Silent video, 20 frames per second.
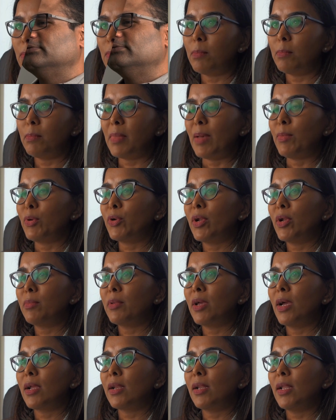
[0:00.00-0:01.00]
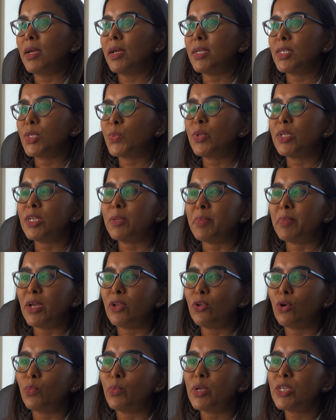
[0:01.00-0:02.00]
Mamogram guidelines will
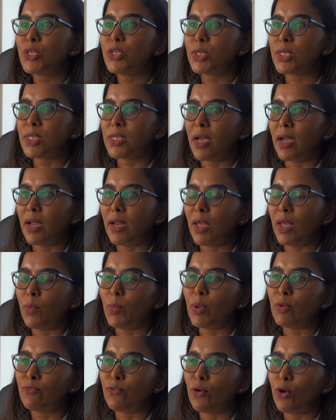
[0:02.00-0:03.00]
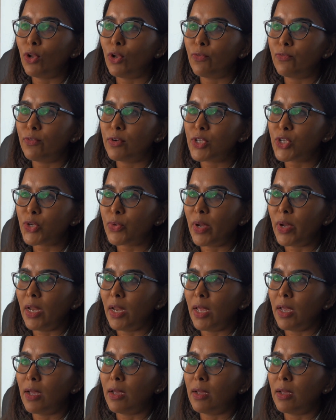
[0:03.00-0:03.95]
depend on which society we follow for screening.